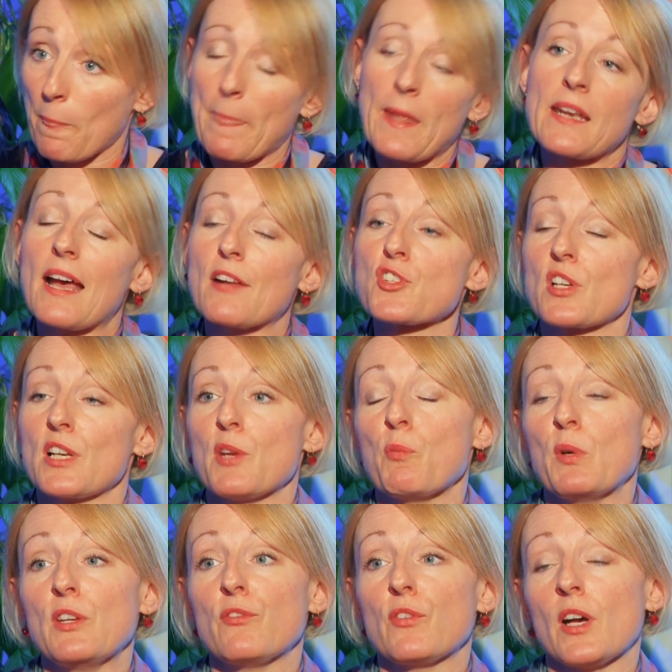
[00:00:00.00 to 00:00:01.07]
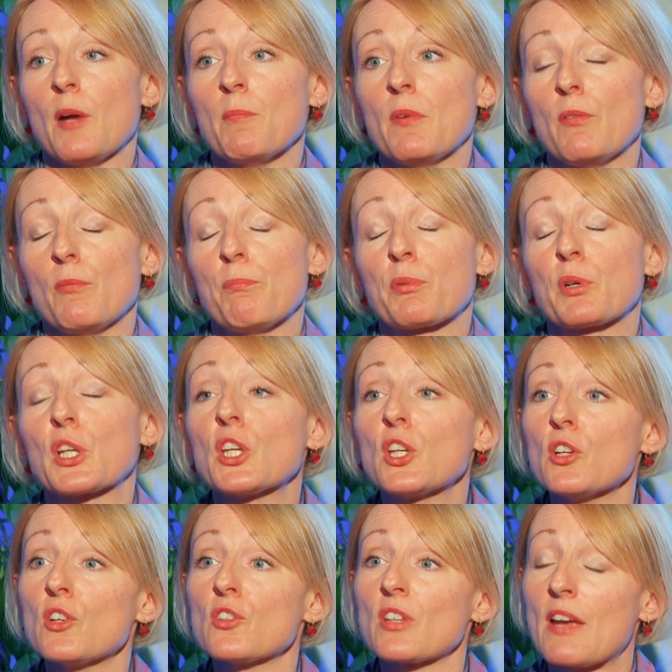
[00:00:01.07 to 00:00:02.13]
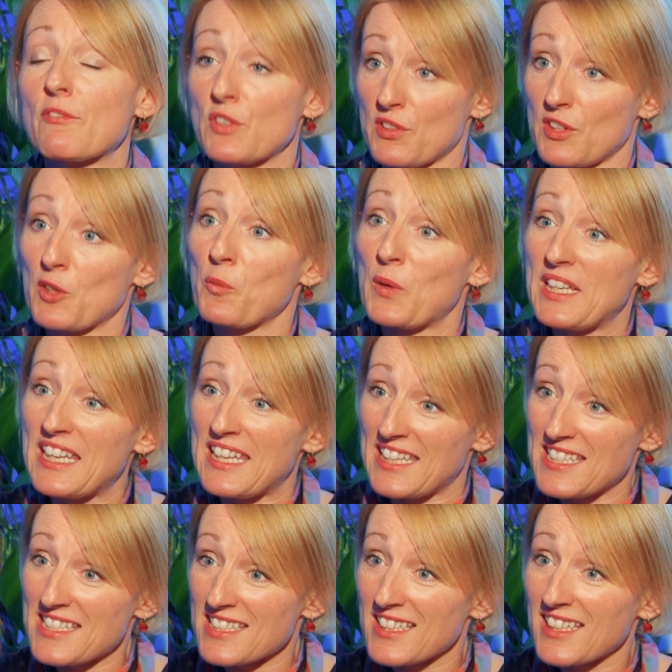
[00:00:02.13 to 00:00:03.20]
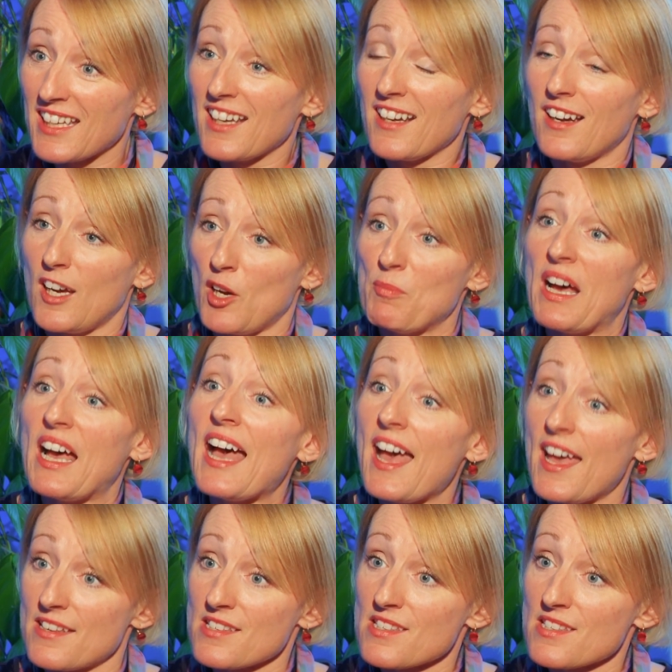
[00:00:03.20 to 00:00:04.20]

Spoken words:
And actually we've procured everything we need ahead.